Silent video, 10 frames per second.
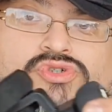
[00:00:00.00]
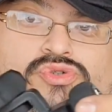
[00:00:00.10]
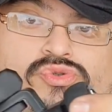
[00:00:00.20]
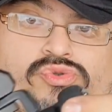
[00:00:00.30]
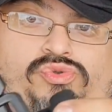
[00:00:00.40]

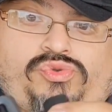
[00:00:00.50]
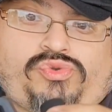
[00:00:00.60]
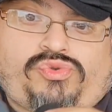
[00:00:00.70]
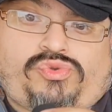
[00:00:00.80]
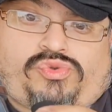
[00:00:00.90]

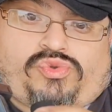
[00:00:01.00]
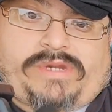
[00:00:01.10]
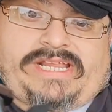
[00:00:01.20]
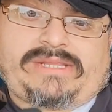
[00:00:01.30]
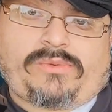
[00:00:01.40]

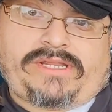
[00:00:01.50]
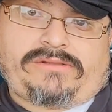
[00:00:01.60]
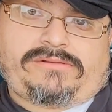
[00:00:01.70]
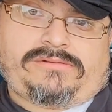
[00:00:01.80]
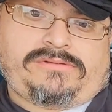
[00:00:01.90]
swing the
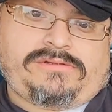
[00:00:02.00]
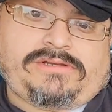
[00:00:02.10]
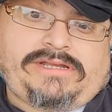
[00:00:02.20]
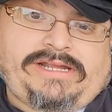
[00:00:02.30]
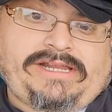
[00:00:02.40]
wheel.
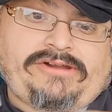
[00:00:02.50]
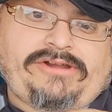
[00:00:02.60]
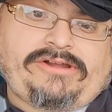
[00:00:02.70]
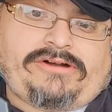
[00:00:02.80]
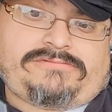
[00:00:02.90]

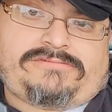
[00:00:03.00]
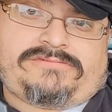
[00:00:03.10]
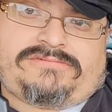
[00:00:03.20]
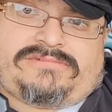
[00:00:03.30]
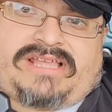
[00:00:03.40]
There you go.
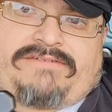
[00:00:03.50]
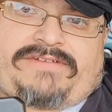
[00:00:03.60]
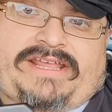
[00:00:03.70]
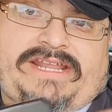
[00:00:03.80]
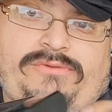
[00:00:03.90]

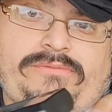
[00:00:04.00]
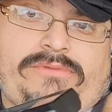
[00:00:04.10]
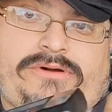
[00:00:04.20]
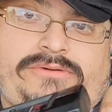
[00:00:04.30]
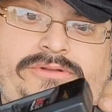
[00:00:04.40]
Left-handed
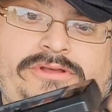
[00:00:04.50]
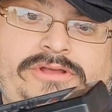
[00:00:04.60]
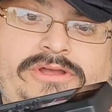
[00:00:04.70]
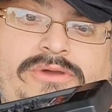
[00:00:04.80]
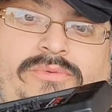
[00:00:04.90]
remote
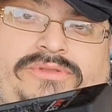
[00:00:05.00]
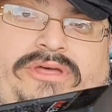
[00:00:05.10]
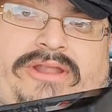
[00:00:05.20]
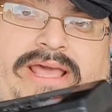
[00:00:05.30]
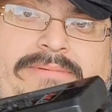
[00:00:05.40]

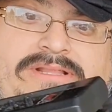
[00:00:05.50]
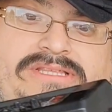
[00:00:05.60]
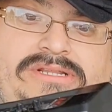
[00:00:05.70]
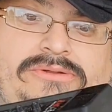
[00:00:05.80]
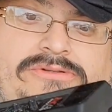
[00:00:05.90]
without having
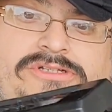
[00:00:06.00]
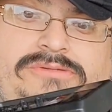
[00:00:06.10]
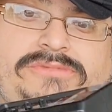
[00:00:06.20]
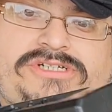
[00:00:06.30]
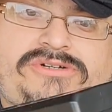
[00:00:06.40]
to do
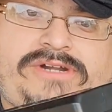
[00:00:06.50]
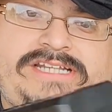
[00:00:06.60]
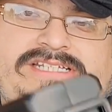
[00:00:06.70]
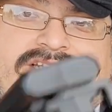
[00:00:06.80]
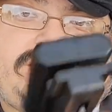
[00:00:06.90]
too much
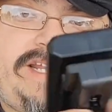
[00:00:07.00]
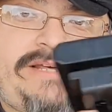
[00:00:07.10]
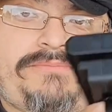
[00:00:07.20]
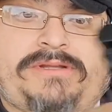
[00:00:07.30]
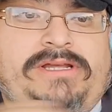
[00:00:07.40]
crazy
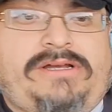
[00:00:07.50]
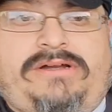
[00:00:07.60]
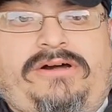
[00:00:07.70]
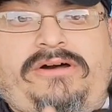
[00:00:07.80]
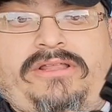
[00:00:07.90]
setup.
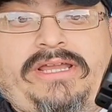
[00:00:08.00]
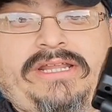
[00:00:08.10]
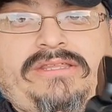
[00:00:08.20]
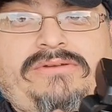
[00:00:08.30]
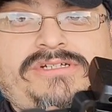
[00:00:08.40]
All you
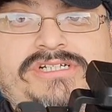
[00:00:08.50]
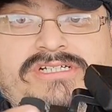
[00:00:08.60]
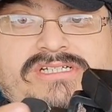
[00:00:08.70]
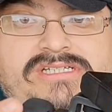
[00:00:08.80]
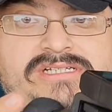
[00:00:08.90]
gotta do is
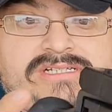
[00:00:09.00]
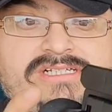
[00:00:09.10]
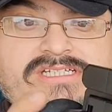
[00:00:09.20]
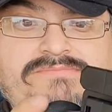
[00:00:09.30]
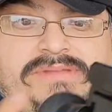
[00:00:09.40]
just
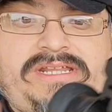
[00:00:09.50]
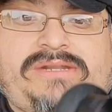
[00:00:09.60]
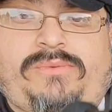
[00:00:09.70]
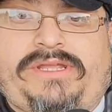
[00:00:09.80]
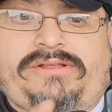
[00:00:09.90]
spin
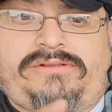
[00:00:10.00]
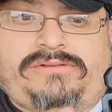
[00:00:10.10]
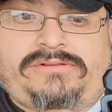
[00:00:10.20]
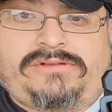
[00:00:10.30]
the wheel.